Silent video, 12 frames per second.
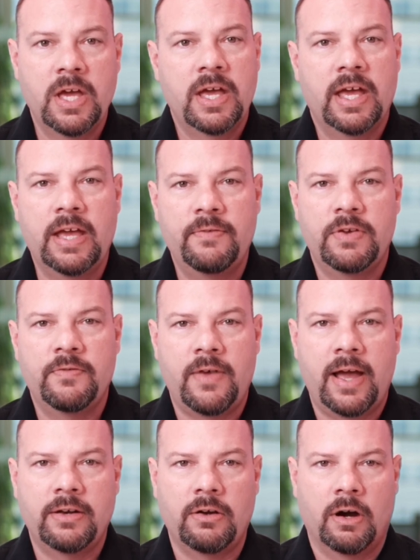If you
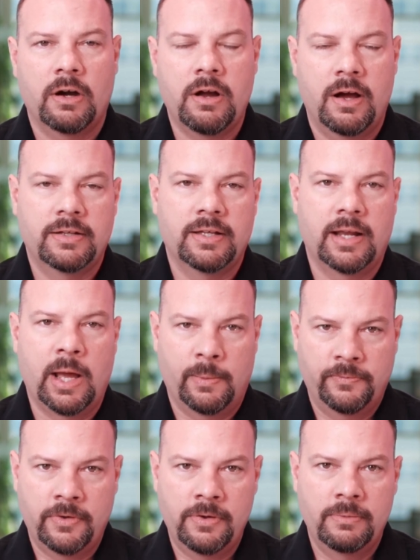find our content
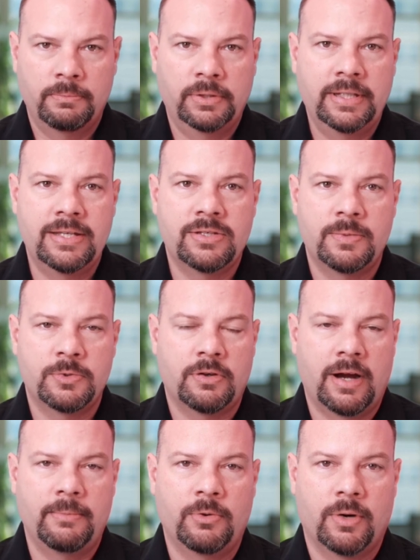helpful, please
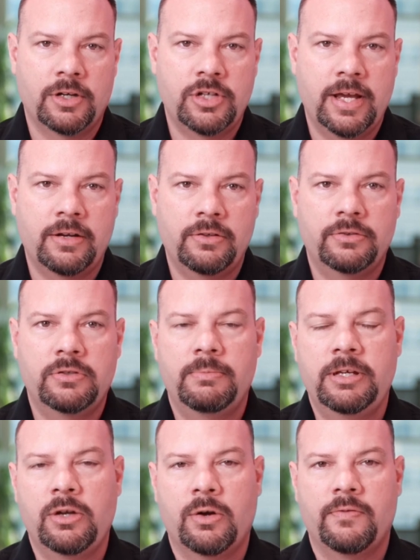subscribe our channel to be
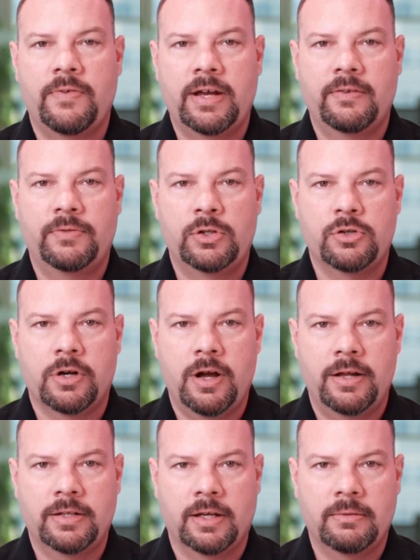notified of future
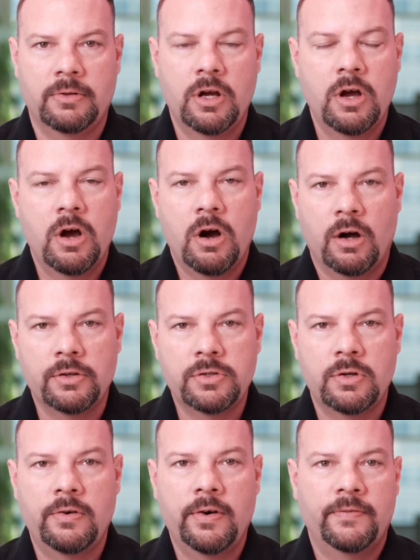content.
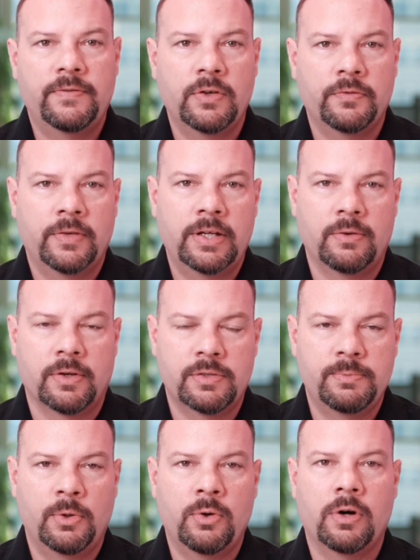Also, feel free to
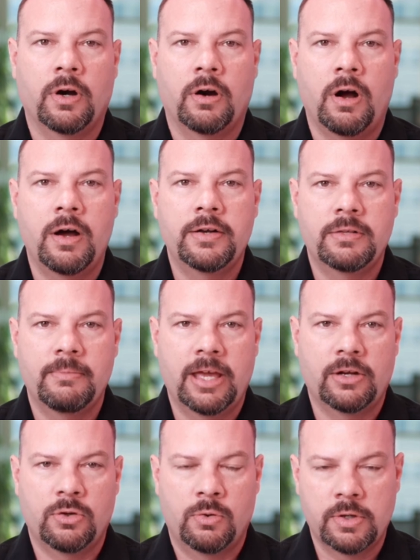explore our on-demand
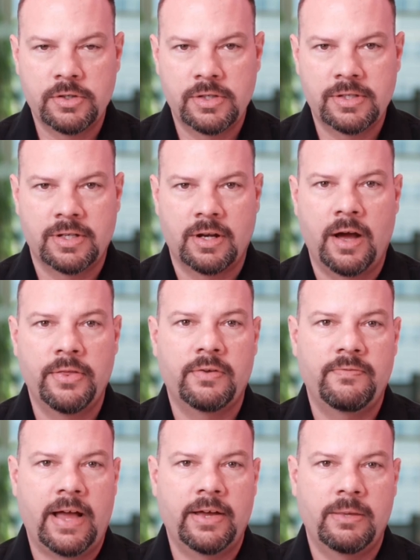courses and other
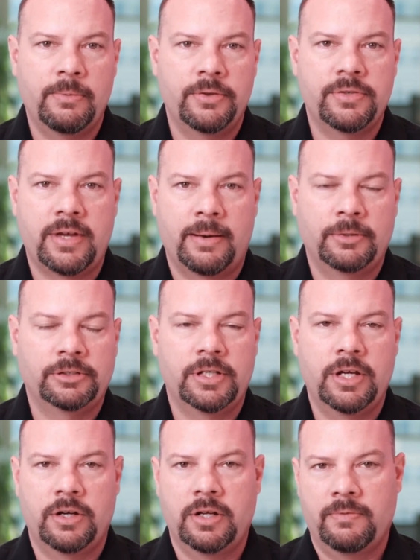valuable
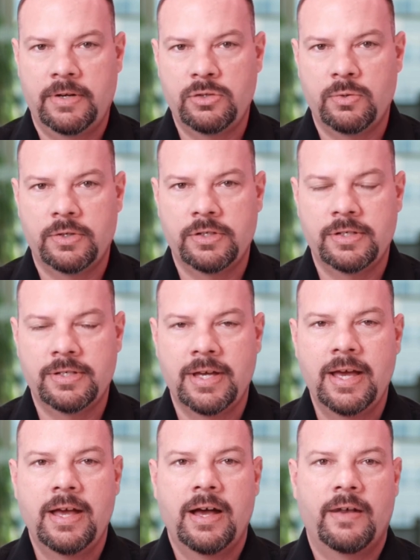cybersecurity resources
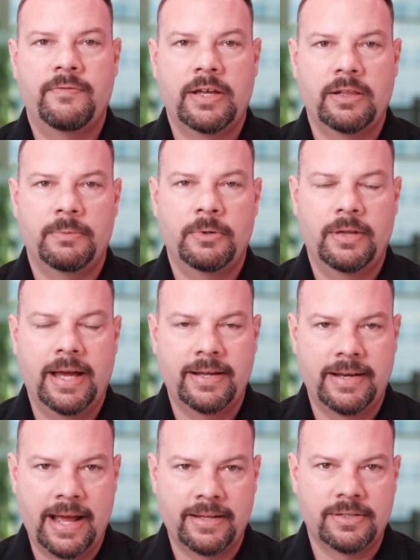available at
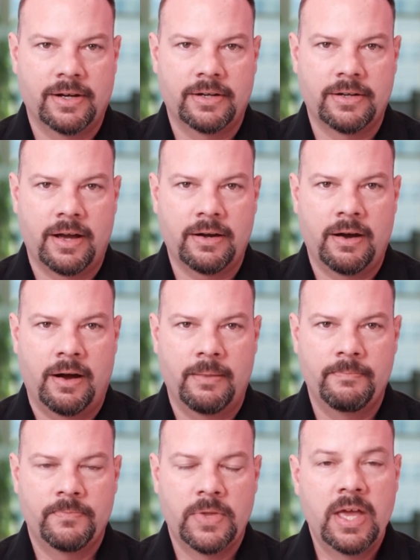natsar.com.
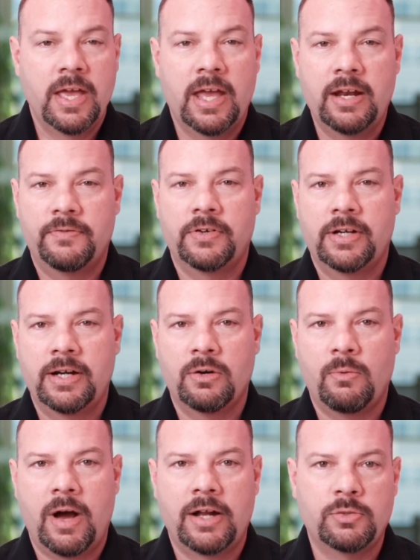And if you're here to
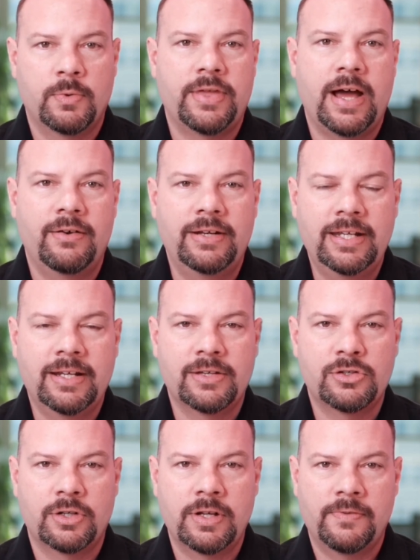watch without needing a
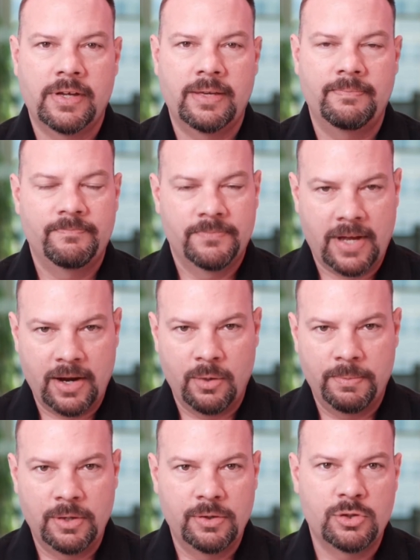certificate, I hope
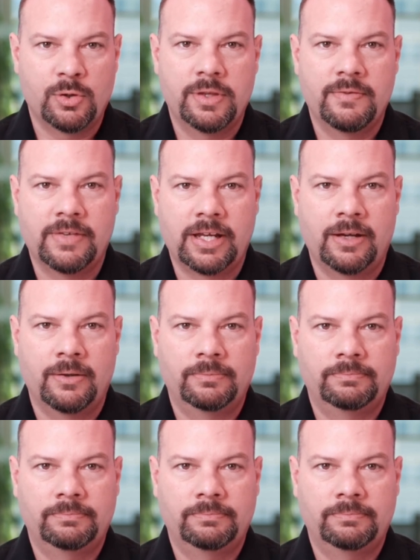you enjoy the video.